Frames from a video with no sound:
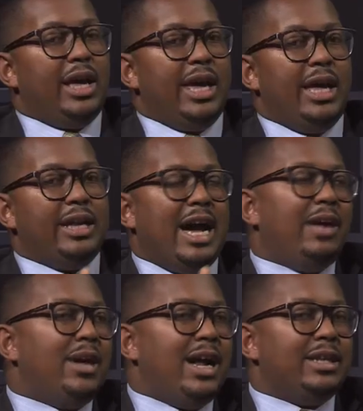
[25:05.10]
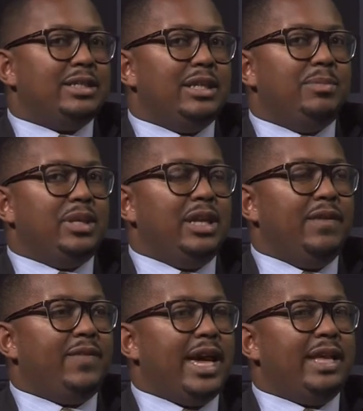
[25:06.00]
And I honestly
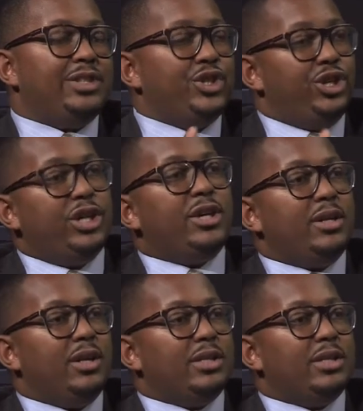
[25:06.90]
believe that it's good.